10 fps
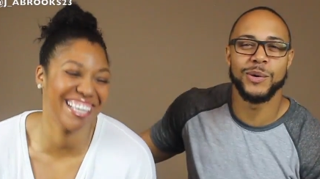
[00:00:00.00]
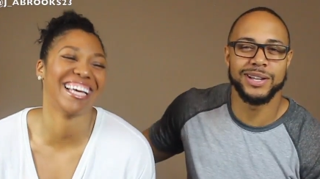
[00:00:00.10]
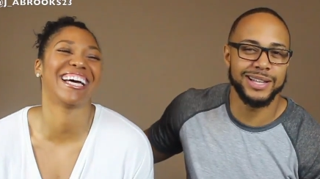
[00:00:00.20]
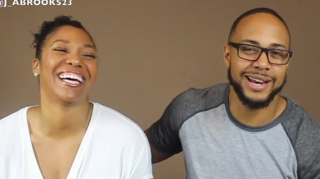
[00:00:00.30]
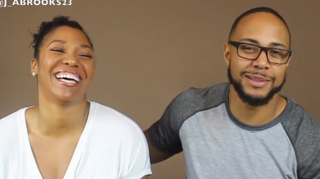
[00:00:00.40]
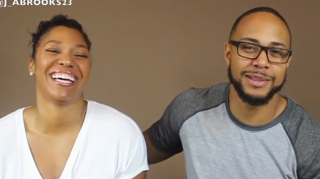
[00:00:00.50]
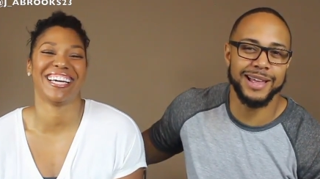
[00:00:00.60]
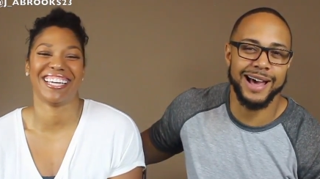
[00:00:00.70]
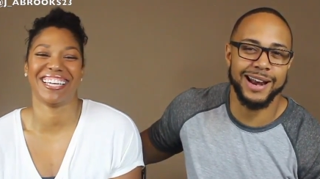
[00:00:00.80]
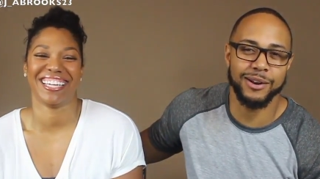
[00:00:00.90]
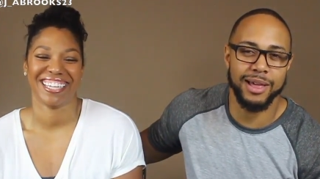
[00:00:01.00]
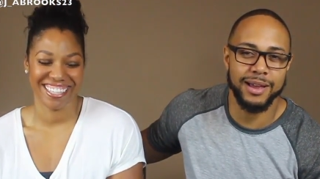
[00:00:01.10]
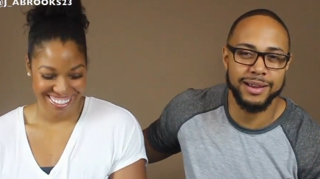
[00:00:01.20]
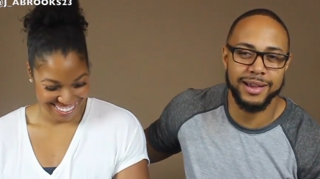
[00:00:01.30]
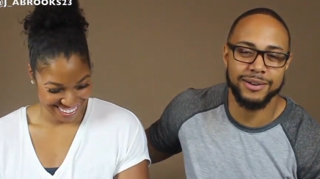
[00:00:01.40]
Speaker 1: knowing that I
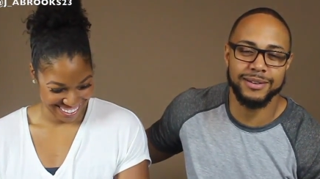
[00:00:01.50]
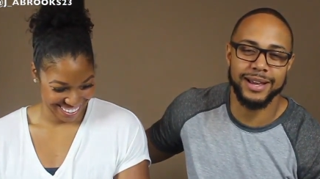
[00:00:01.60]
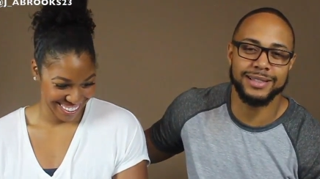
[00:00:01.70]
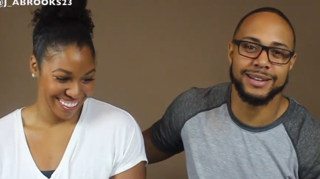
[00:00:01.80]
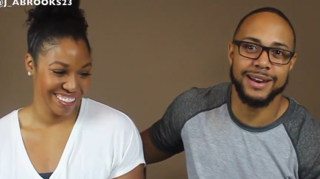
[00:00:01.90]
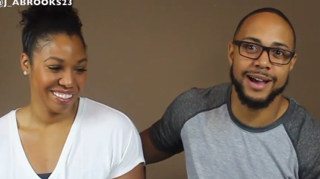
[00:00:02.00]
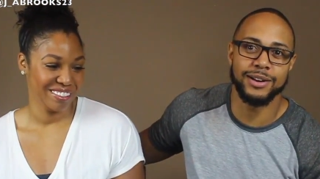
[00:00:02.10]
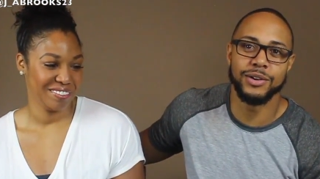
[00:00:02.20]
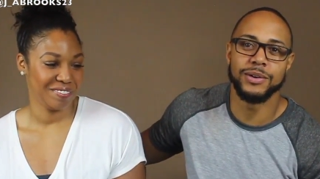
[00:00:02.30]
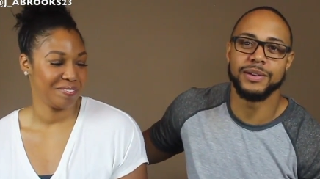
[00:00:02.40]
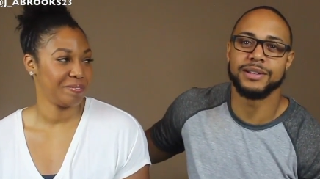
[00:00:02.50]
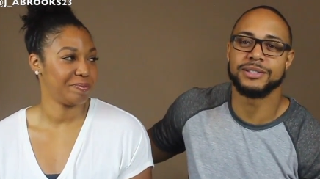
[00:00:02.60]
like. I don't like the not knowing,